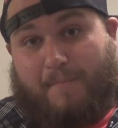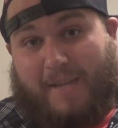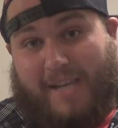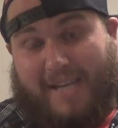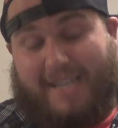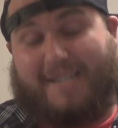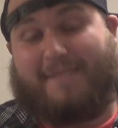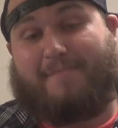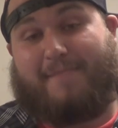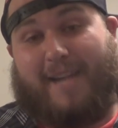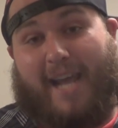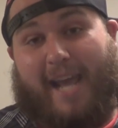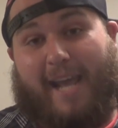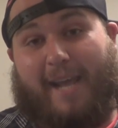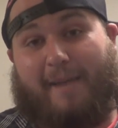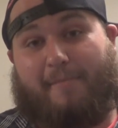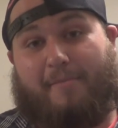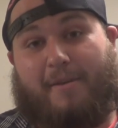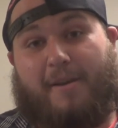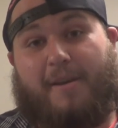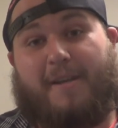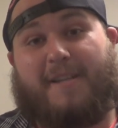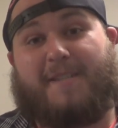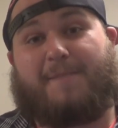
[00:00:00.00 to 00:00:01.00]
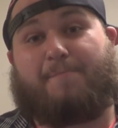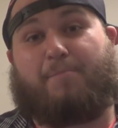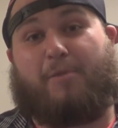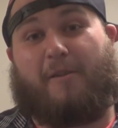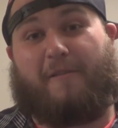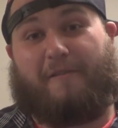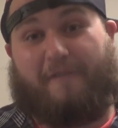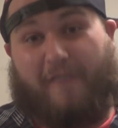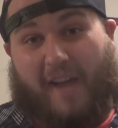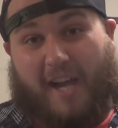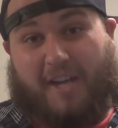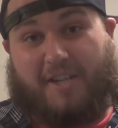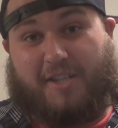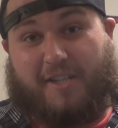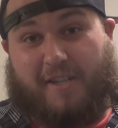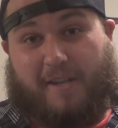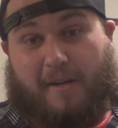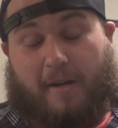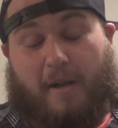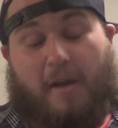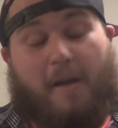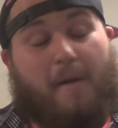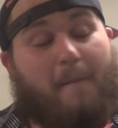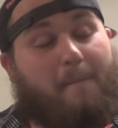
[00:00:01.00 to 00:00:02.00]
His name is
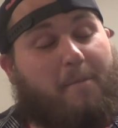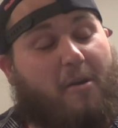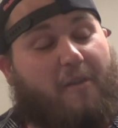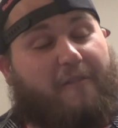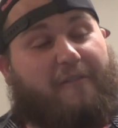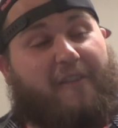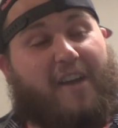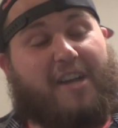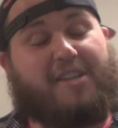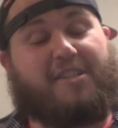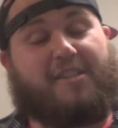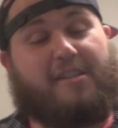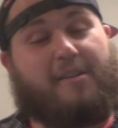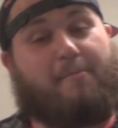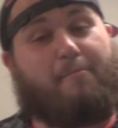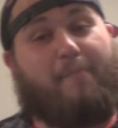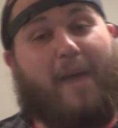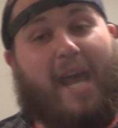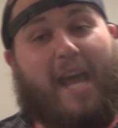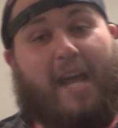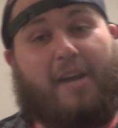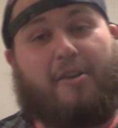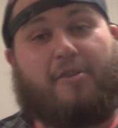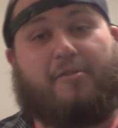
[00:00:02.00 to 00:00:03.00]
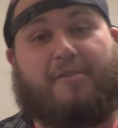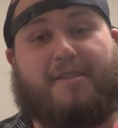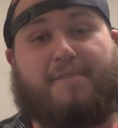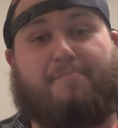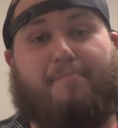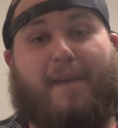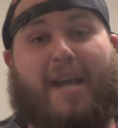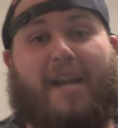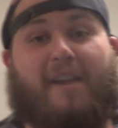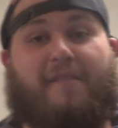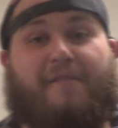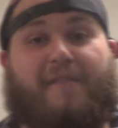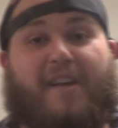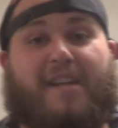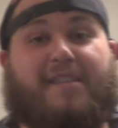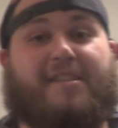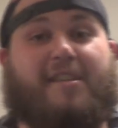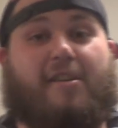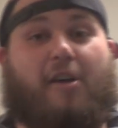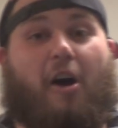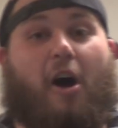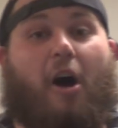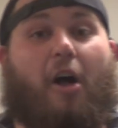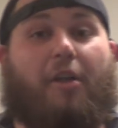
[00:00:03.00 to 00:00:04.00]
Perfection. Perfection, a man who has main
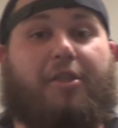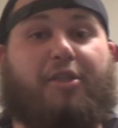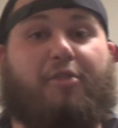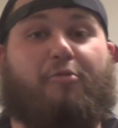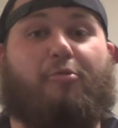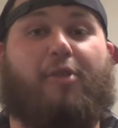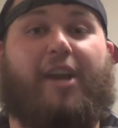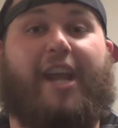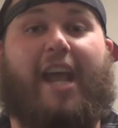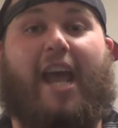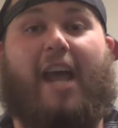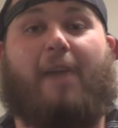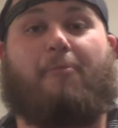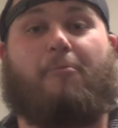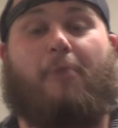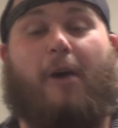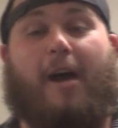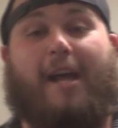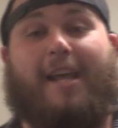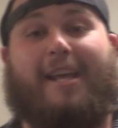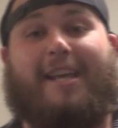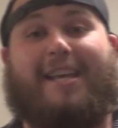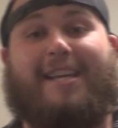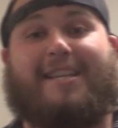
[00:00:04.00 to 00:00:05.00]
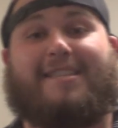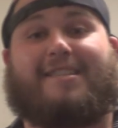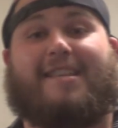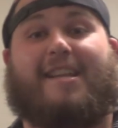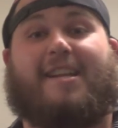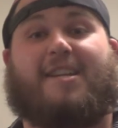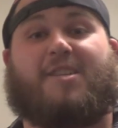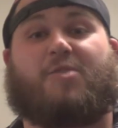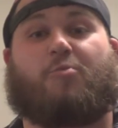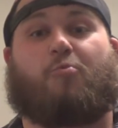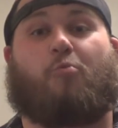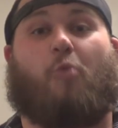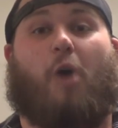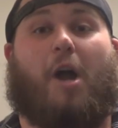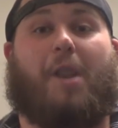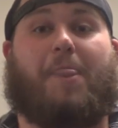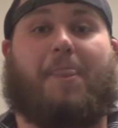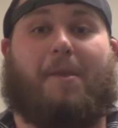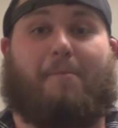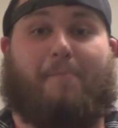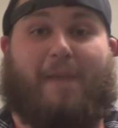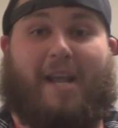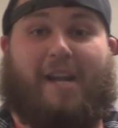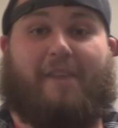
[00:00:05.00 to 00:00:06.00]
evented all 3 NYEs and has
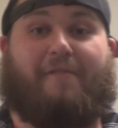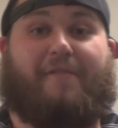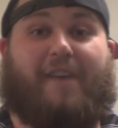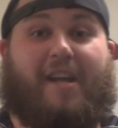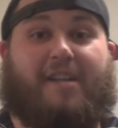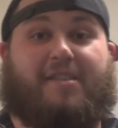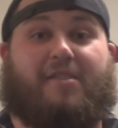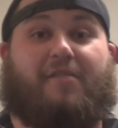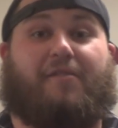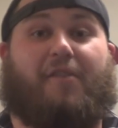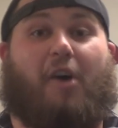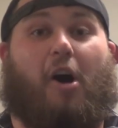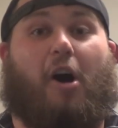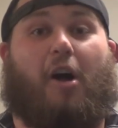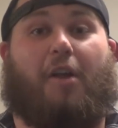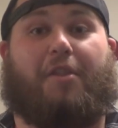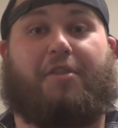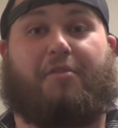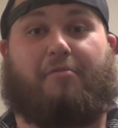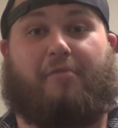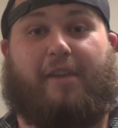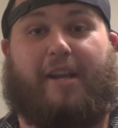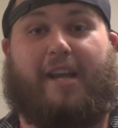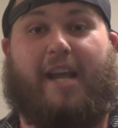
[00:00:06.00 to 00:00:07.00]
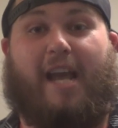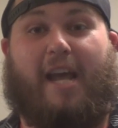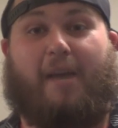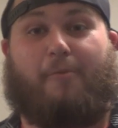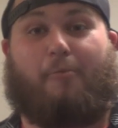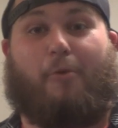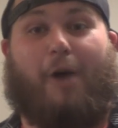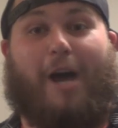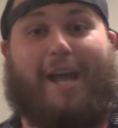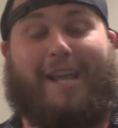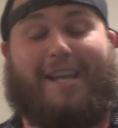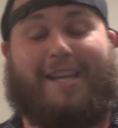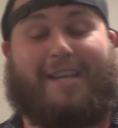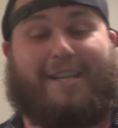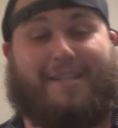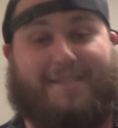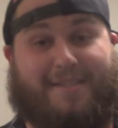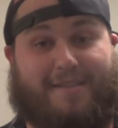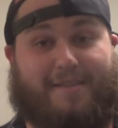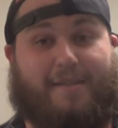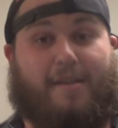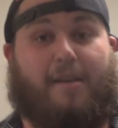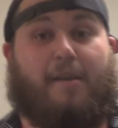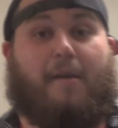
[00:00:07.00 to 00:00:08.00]
won the main event of all 3
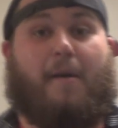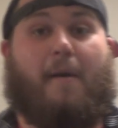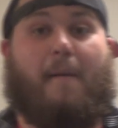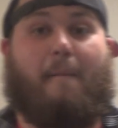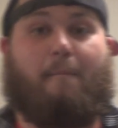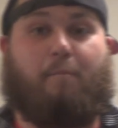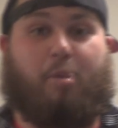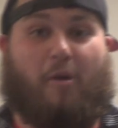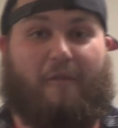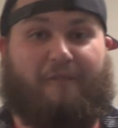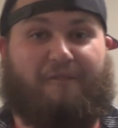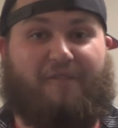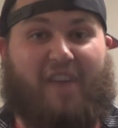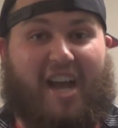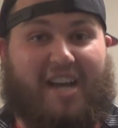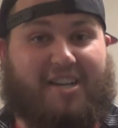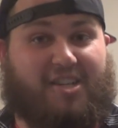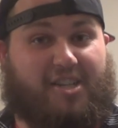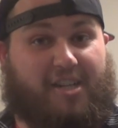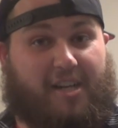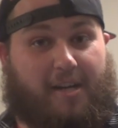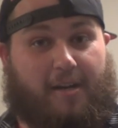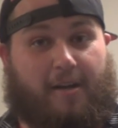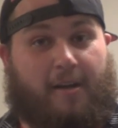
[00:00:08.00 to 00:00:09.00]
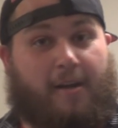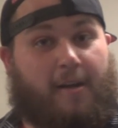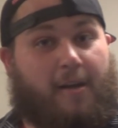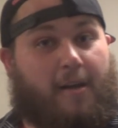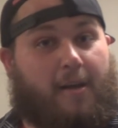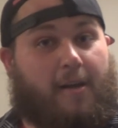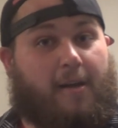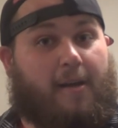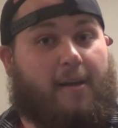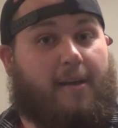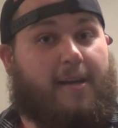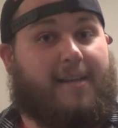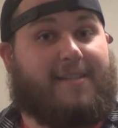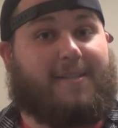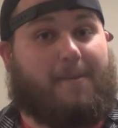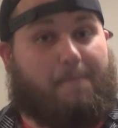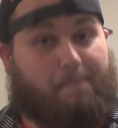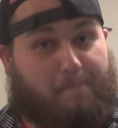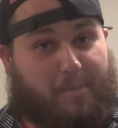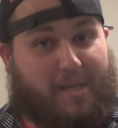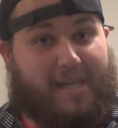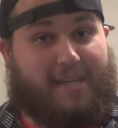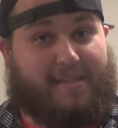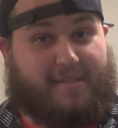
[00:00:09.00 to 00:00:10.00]
NYEs. Perfection is a
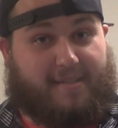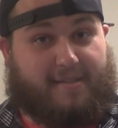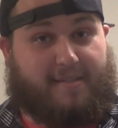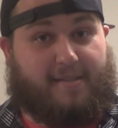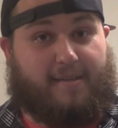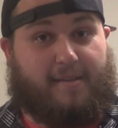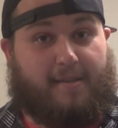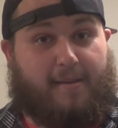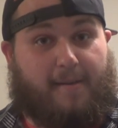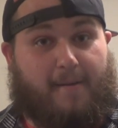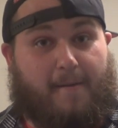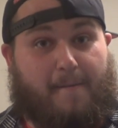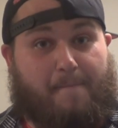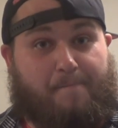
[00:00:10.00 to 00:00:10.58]
beast.